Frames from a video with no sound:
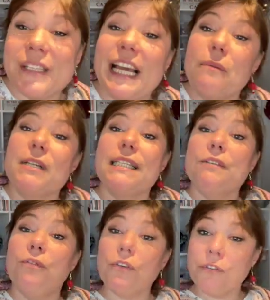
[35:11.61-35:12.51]
that was
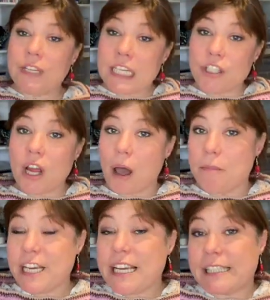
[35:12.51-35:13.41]
it for finished
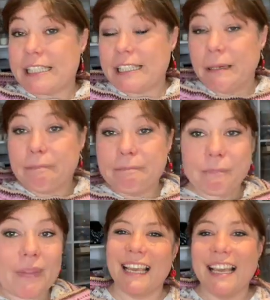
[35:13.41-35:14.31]
objects.
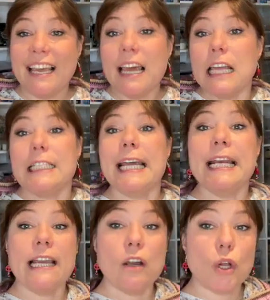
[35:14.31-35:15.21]
Then
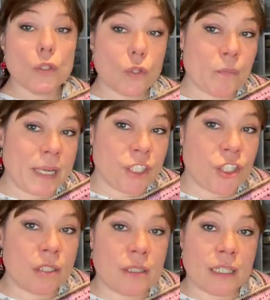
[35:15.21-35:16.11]
I also
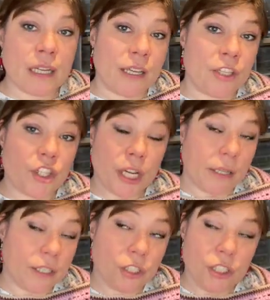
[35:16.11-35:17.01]
mentioned a
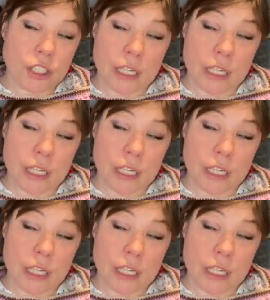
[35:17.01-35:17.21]
challenge,